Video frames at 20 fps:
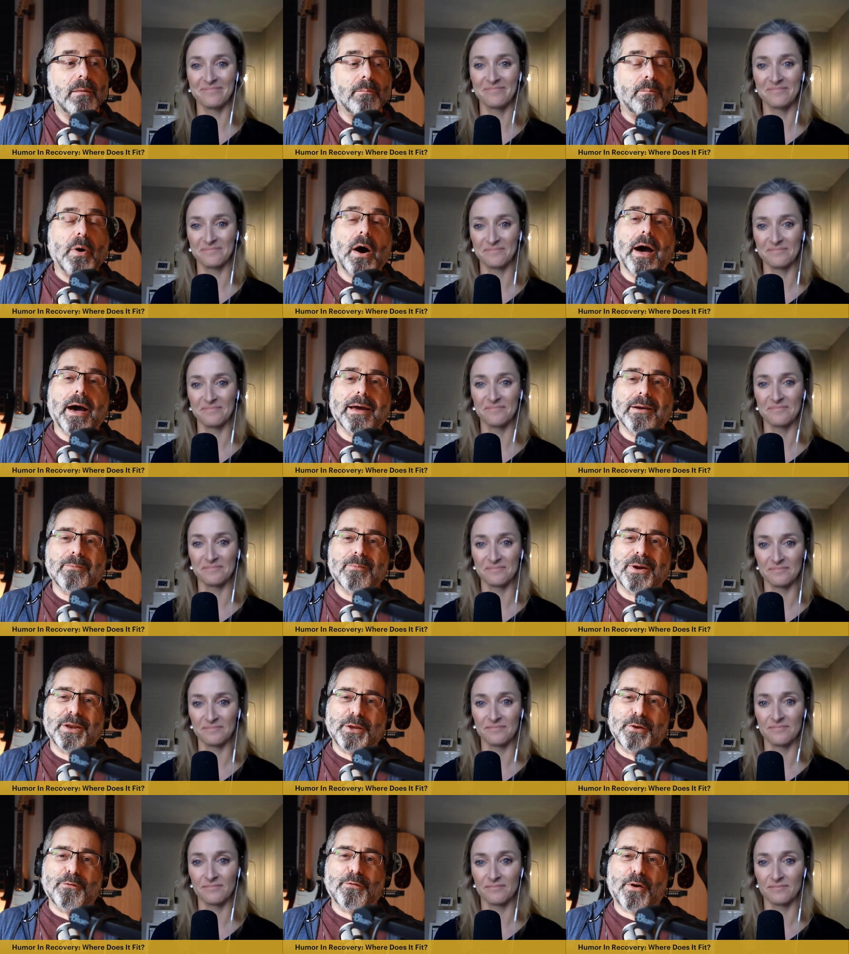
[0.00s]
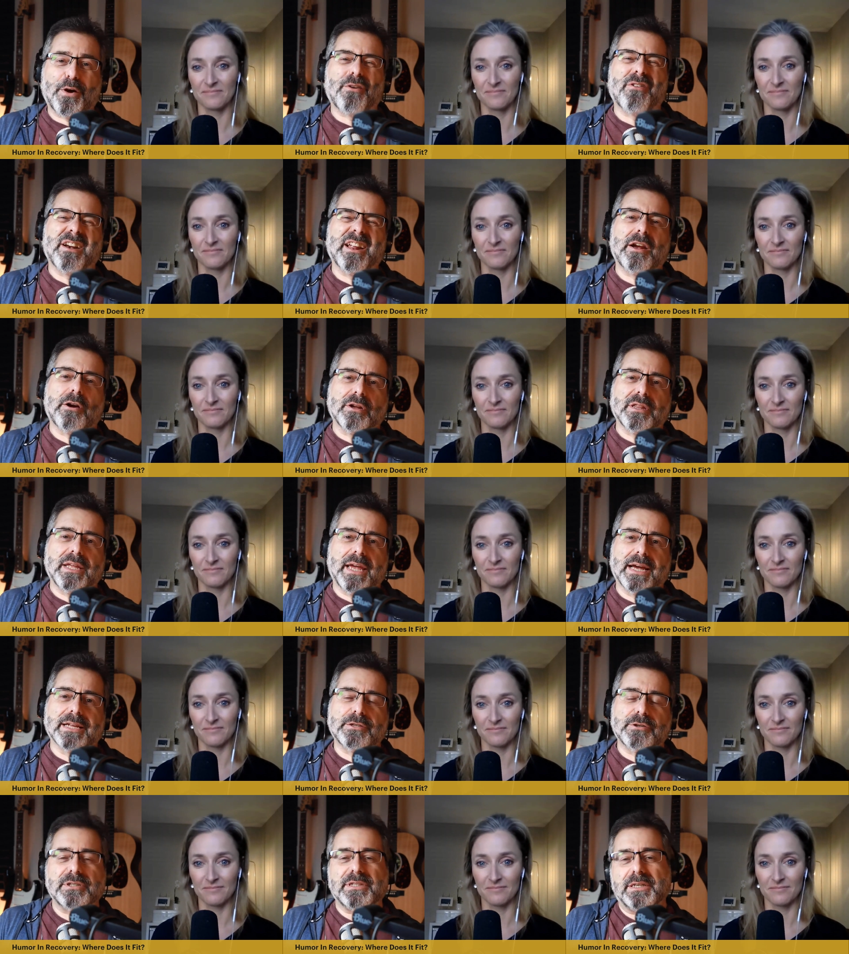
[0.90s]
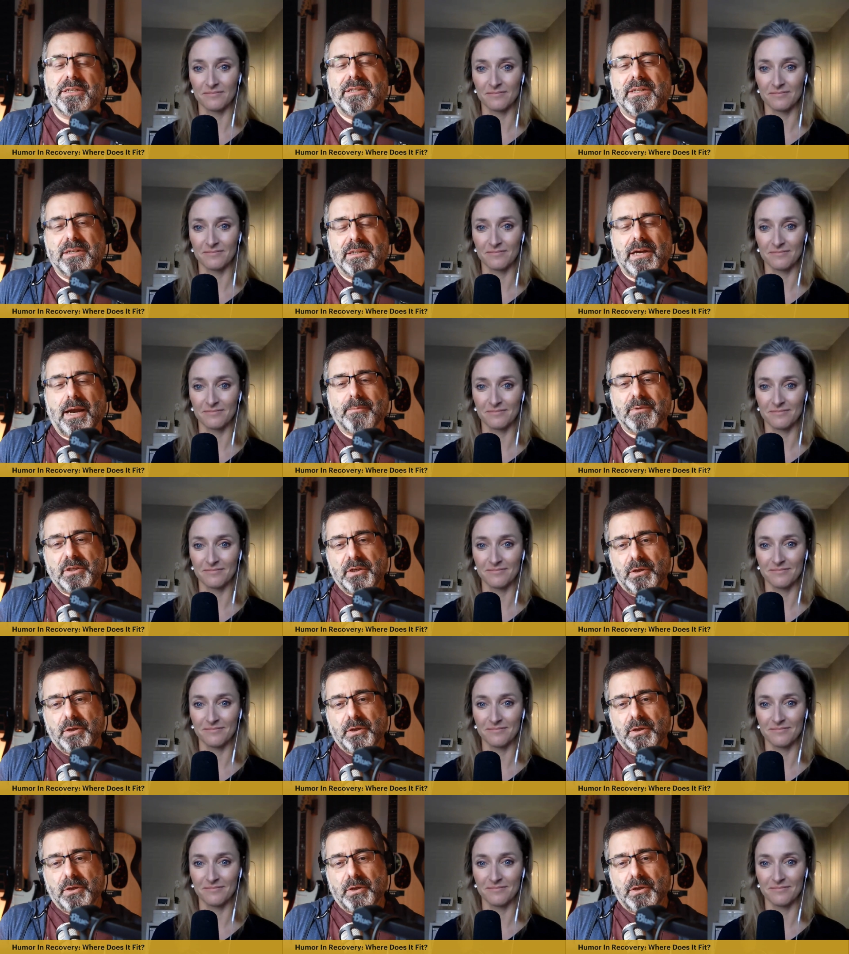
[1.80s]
Speaker 1: But when you've already heard the answer 16 times